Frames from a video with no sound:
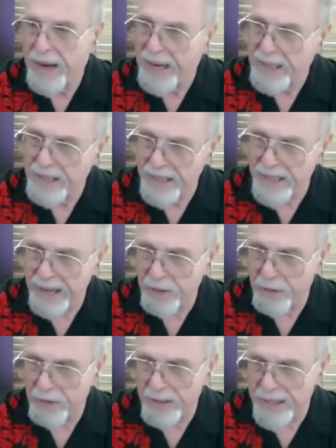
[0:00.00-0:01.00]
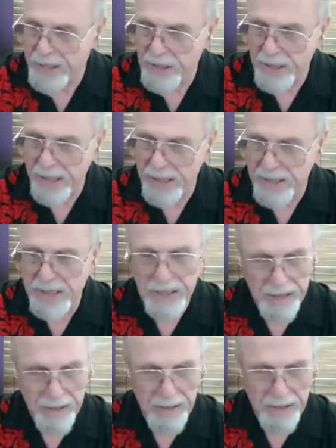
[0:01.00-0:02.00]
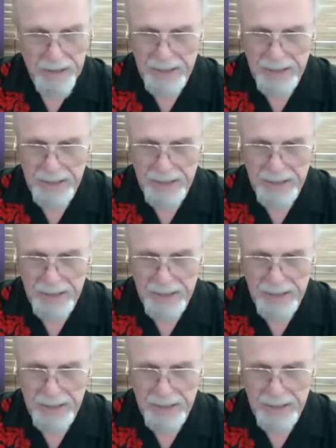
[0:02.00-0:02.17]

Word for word: Eisenhower nationalized the uh,